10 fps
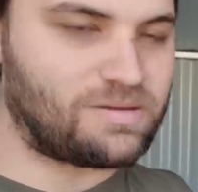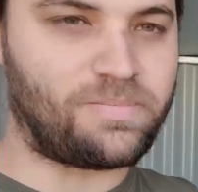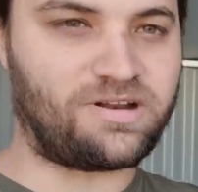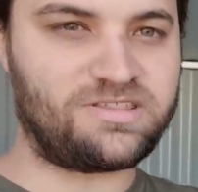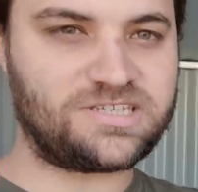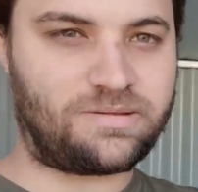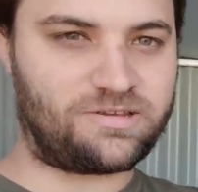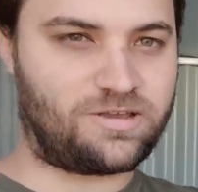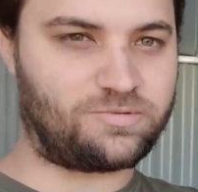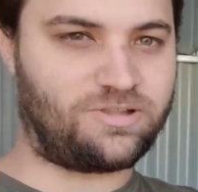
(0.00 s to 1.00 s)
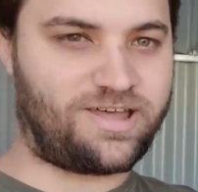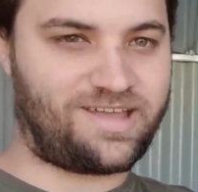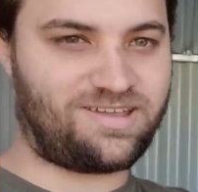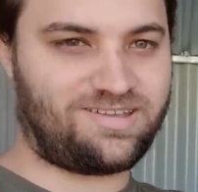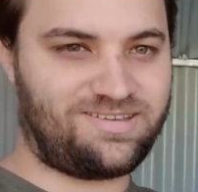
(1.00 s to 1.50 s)
but it is something I would
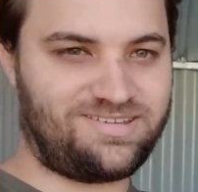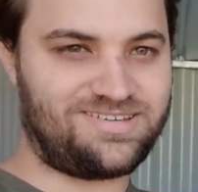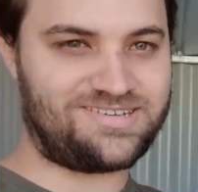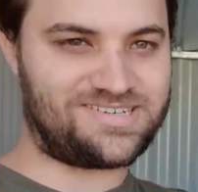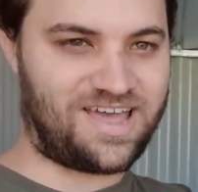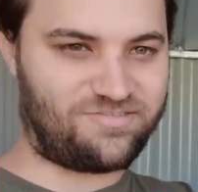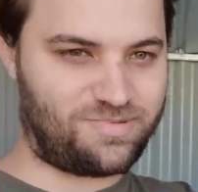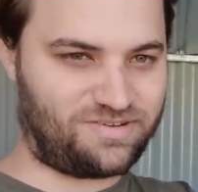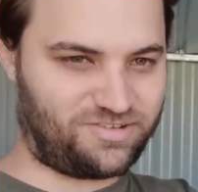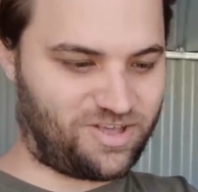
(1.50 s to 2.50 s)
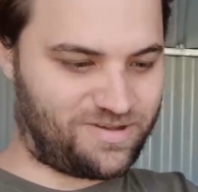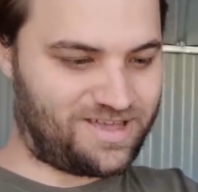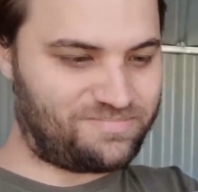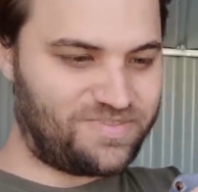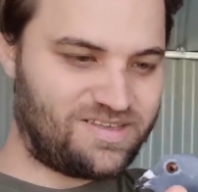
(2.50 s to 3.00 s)
like to have a bit of a go at.